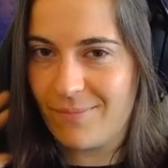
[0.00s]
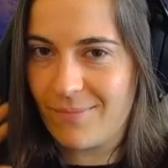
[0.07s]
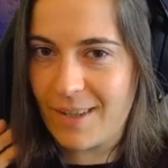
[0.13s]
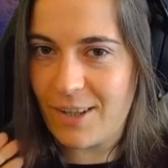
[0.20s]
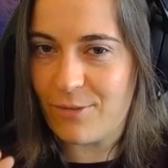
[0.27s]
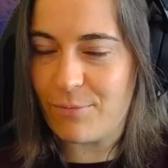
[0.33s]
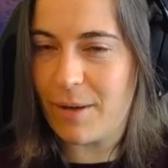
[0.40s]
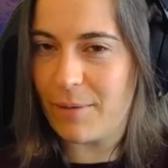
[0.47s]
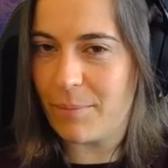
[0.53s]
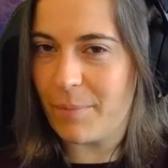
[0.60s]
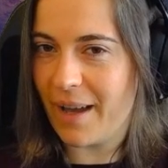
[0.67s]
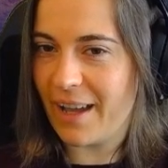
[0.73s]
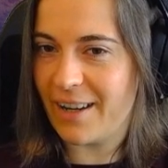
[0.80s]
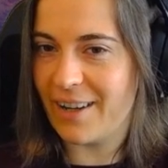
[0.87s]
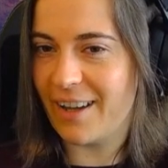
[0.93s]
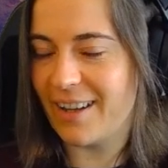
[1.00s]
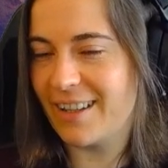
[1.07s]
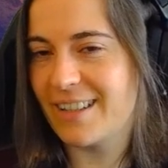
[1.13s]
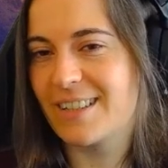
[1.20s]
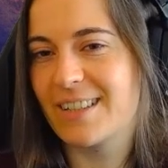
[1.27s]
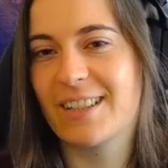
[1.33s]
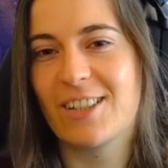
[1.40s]
If my partner
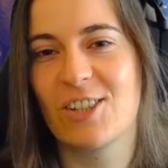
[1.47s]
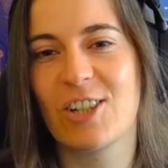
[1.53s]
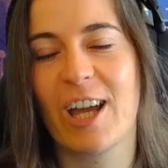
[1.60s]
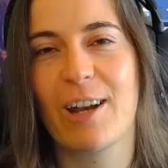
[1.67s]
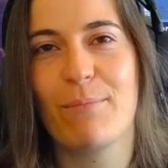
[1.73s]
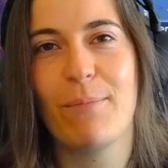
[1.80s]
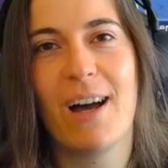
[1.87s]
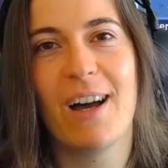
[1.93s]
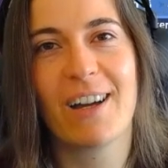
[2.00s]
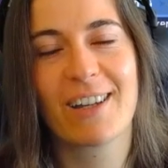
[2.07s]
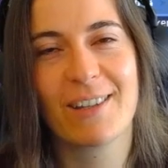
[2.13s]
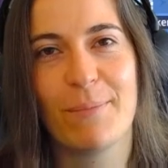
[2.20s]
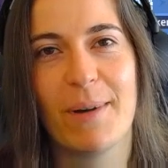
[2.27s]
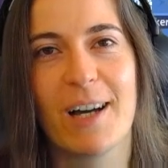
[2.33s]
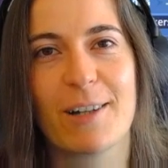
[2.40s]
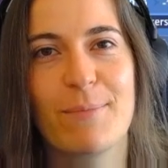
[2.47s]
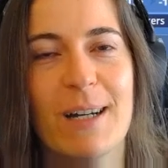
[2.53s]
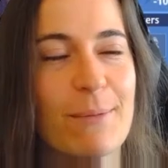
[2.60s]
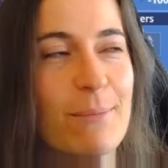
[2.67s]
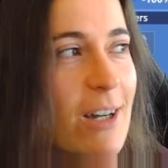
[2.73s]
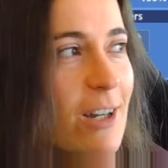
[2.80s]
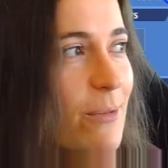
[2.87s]
is still in chat, Mark, Mark,
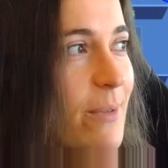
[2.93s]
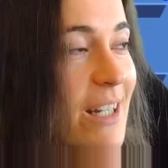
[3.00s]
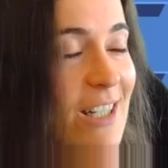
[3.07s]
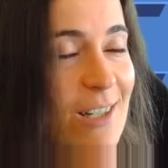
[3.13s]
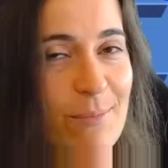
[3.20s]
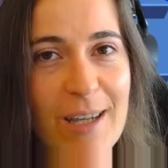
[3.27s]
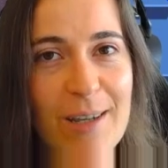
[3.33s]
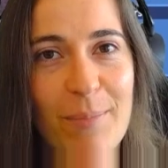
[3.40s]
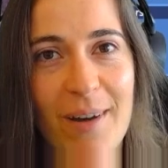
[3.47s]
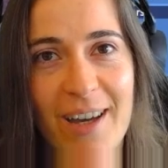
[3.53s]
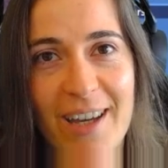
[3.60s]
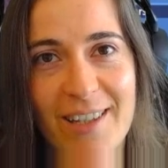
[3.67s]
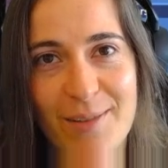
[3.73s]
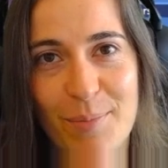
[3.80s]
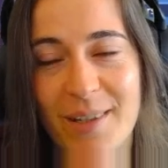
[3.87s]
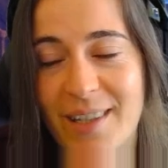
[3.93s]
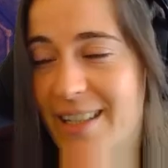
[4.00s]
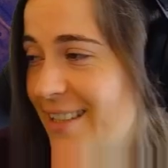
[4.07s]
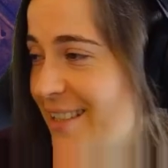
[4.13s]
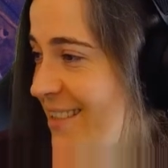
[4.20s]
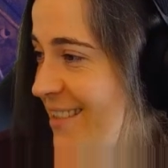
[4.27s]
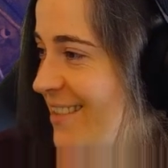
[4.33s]
Mark, Mark, we need to make pies,
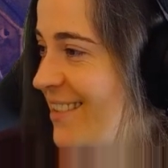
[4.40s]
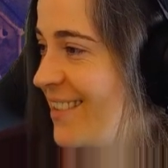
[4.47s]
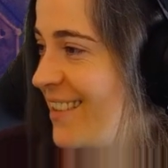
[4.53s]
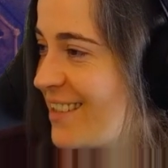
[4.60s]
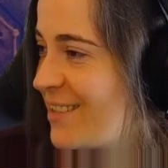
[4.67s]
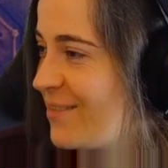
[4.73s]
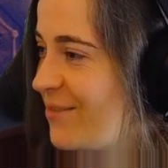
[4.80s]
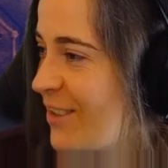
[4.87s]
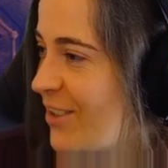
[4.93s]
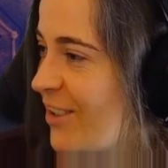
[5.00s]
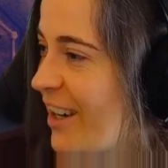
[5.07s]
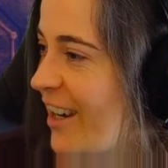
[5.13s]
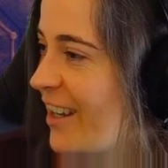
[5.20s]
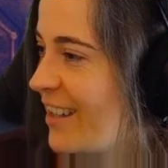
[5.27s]
please. Let's figure out.